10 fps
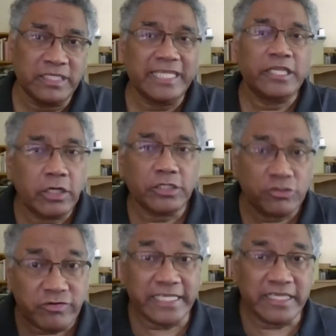did
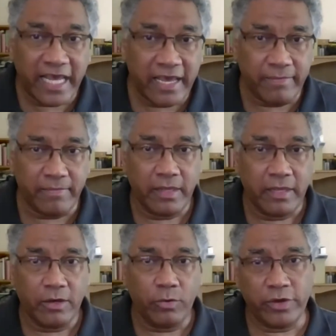not treat them
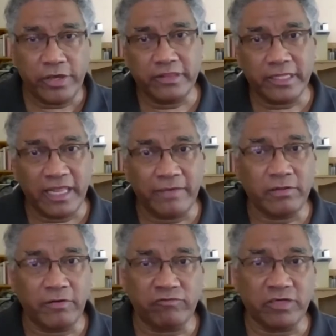with the
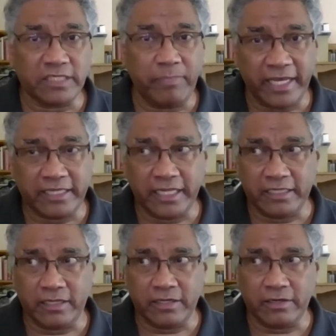level of respect
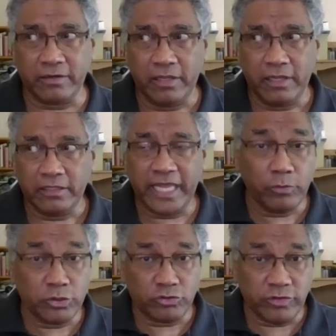that they
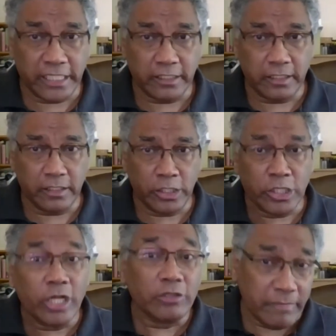would treat
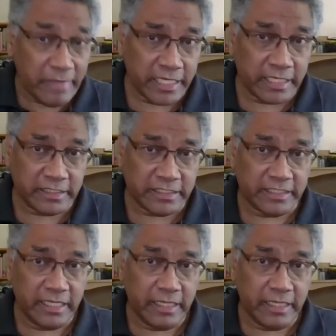non-Dominicans.